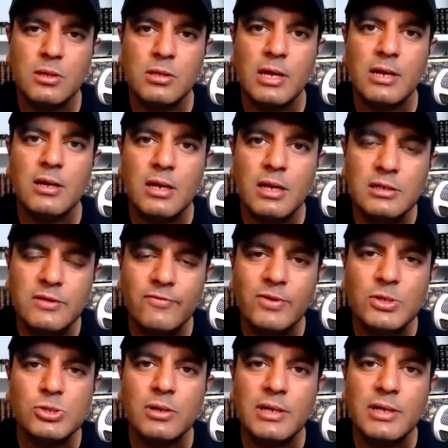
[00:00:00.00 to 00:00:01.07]
that an
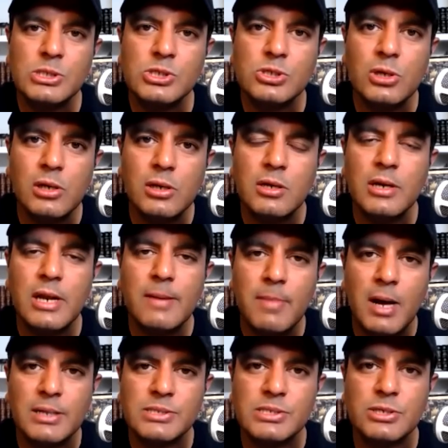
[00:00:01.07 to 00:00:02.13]
individual needs to learn and
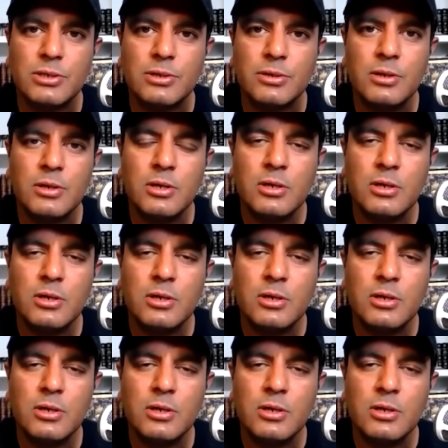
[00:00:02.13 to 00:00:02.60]
master